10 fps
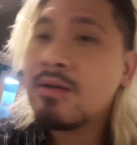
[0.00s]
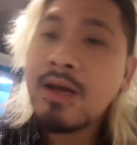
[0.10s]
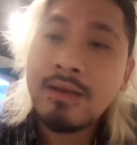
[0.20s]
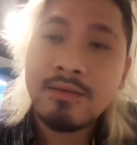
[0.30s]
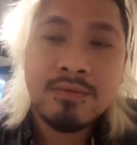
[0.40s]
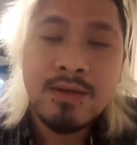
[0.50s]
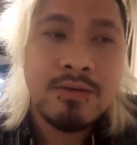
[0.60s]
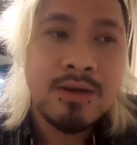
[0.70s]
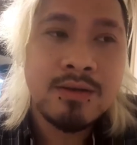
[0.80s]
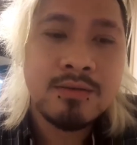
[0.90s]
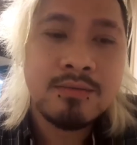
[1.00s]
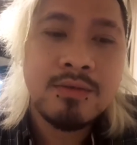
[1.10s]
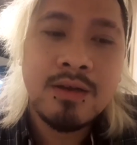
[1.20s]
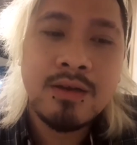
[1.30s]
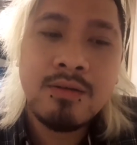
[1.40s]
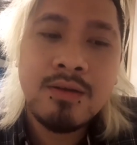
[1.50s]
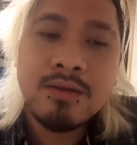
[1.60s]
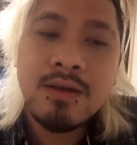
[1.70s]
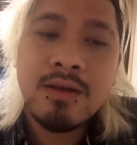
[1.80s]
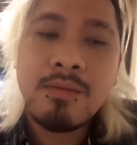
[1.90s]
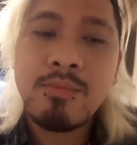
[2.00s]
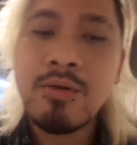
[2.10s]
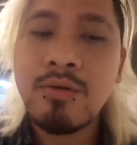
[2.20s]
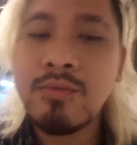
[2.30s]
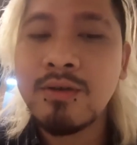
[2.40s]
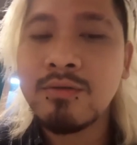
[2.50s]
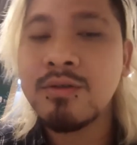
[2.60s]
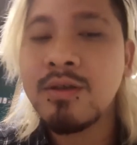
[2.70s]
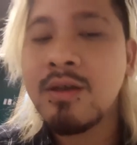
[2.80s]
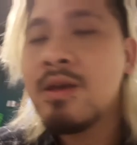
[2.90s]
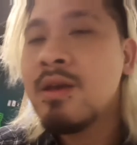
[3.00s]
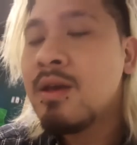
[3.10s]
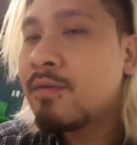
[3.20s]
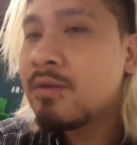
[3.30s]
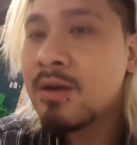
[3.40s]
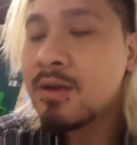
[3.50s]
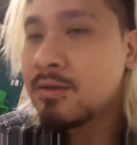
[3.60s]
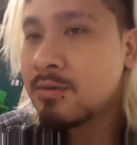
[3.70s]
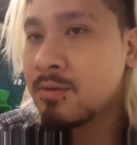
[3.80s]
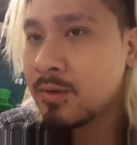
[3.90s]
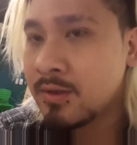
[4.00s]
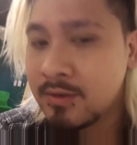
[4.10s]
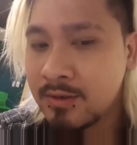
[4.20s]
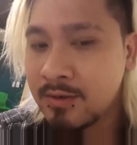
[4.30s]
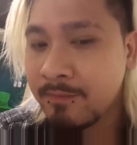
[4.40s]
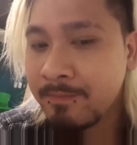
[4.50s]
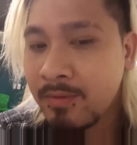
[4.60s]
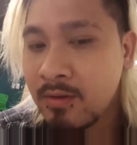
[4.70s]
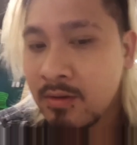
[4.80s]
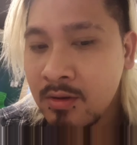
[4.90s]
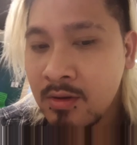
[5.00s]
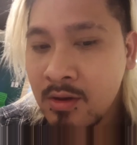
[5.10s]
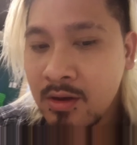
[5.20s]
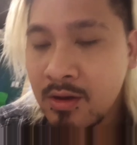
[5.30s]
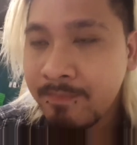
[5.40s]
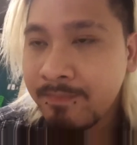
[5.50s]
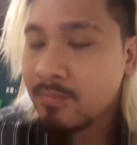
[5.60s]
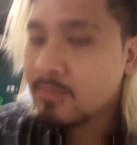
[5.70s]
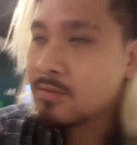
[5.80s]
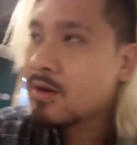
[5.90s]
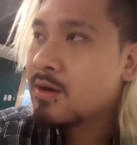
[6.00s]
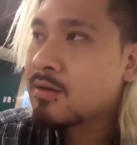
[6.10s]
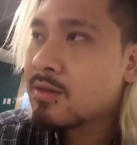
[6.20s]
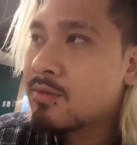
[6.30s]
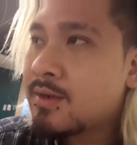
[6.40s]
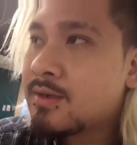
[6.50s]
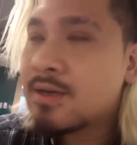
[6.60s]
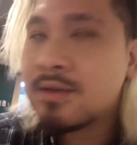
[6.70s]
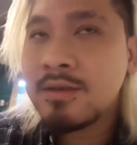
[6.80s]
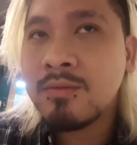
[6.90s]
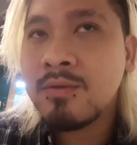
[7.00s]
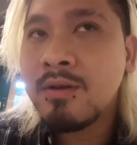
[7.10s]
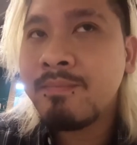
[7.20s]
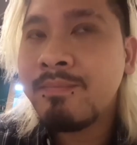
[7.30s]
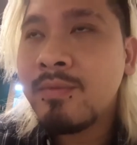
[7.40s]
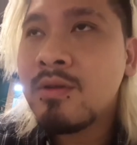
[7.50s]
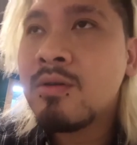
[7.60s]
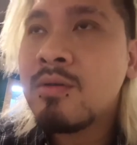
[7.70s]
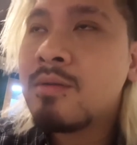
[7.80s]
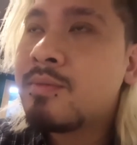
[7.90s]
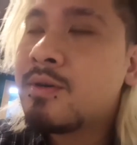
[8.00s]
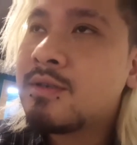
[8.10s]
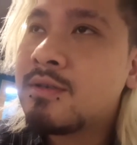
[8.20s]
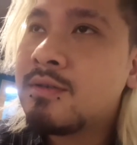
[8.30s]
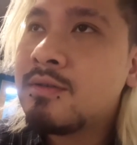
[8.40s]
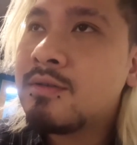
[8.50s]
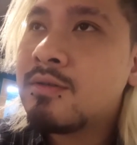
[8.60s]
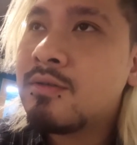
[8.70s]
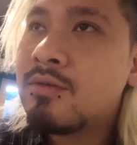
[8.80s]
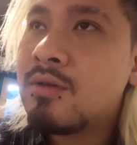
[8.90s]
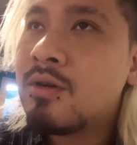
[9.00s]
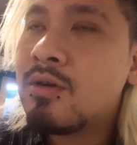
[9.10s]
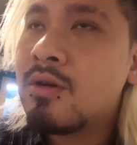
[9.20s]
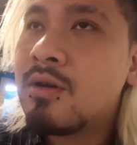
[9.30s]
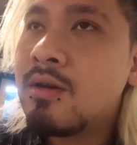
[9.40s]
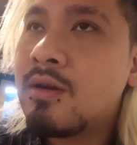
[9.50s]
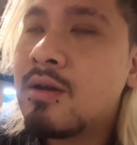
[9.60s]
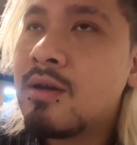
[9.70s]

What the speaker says: I digress. It's not an important resource if you're not into religious stuff. Article 3, Section 1. No person or,